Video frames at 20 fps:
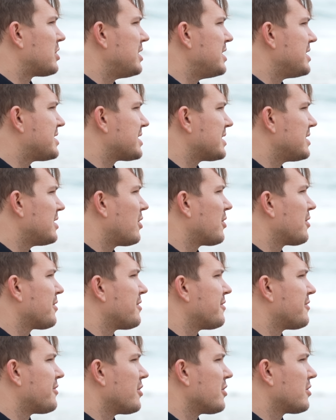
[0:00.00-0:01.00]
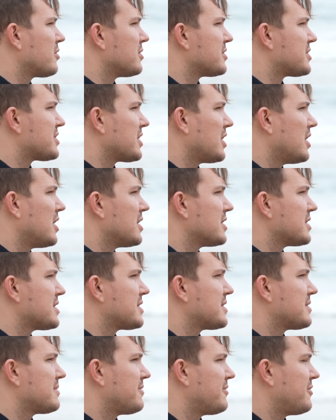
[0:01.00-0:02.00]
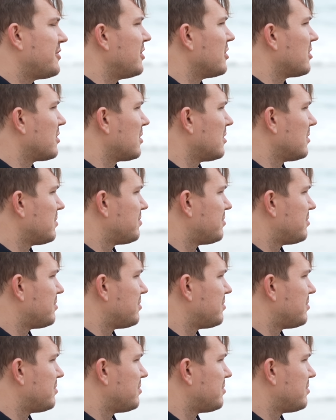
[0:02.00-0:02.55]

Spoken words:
least a lot of the vocal stars, feel